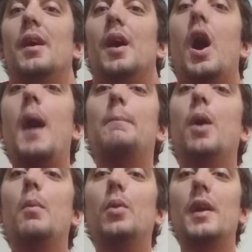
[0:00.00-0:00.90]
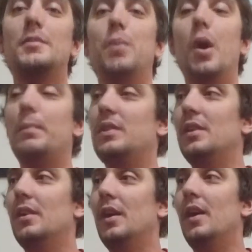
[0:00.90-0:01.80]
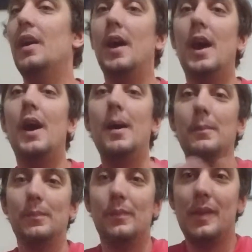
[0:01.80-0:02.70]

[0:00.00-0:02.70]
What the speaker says: hype bubble has popped. I'm